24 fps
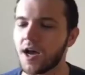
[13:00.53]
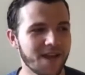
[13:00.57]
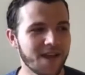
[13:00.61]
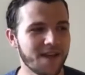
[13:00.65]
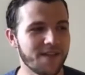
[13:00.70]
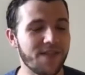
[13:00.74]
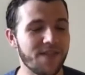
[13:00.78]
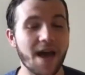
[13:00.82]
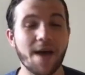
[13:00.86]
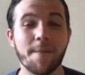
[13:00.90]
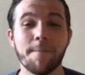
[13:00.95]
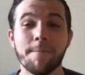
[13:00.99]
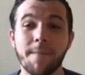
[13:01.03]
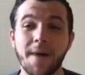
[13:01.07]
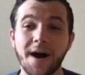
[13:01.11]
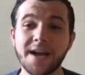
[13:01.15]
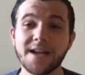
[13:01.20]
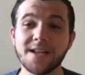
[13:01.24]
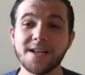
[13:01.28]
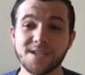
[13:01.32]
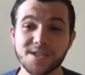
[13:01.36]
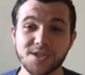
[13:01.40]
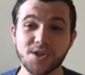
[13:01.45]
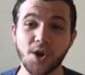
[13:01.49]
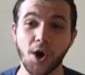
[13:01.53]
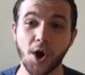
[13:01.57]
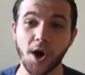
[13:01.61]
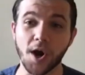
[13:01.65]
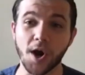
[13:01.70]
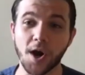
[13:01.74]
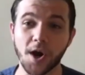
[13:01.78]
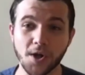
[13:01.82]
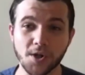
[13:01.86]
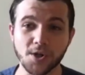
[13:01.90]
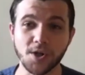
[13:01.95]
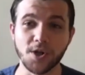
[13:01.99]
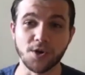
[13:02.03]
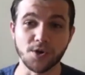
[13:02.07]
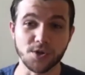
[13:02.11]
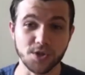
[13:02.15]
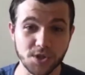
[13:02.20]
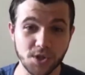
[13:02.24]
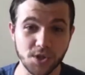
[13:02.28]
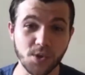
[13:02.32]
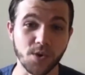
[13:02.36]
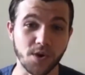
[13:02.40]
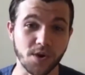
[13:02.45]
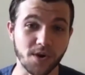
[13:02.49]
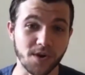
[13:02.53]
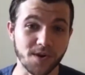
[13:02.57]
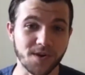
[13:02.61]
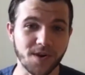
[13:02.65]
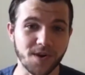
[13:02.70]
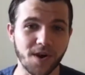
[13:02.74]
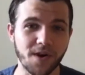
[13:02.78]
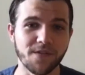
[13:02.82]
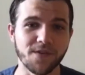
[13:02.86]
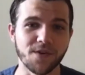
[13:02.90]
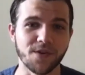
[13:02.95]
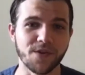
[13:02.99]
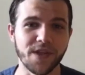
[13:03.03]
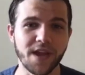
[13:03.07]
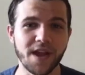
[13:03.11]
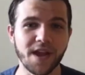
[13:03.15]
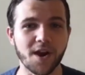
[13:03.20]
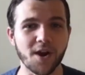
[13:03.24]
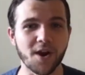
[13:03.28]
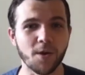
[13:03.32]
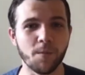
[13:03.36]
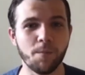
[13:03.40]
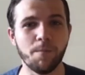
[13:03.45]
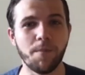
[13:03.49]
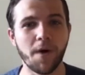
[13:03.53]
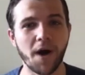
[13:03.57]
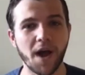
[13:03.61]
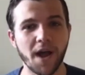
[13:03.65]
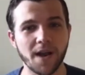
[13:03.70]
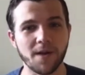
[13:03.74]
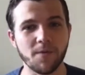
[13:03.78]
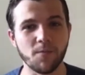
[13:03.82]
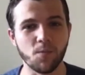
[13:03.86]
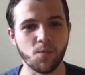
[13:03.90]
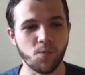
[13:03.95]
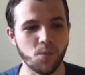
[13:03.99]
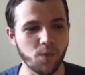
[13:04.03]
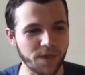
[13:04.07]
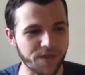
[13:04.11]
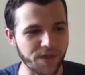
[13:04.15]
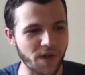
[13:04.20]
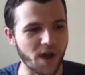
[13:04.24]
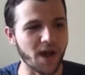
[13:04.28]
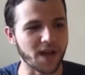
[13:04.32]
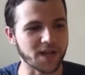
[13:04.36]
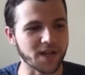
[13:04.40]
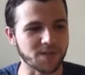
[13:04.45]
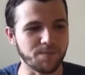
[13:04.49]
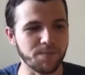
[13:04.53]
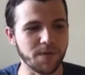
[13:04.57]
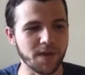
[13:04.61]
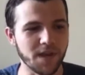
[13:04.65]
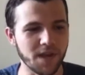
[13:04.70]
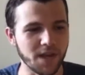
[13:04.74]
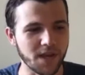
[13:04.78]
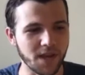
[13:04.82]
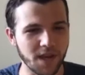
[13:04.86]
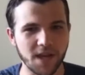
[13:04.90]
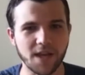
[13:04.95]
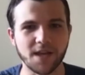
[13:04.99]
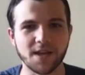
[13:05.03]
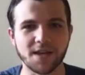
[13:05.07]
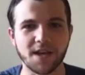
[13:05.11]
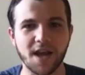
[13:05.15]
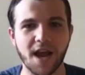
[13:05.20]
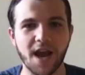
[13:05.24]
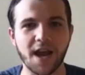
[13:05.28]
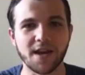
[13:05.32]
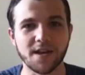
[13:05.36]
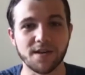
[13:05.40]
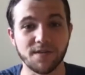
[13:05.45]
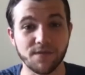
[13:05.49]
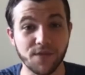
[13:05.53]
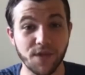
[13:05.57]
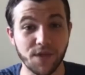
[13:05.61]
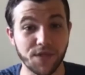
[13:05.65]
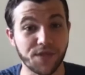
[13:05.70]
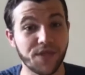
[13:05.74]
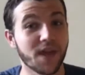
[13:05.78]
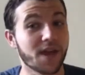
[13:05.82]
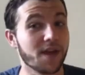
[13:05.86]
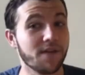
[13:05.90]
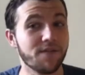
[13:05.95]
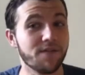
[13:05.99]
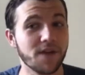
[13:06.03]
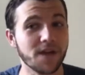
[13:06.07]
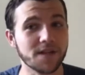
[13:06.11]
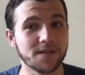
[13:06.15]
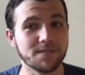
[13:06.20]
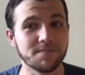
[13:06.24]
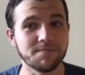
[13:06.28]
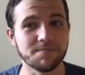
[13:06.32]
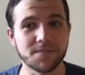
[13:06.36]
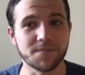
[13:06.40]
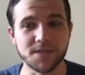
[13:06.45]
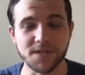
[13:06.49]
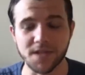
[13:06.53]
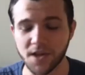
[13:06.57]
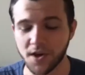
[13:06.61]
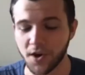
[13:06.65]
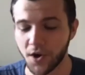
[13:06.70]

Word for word: that might start a little sooner over there, but with us being in kind of the thick of it. Still,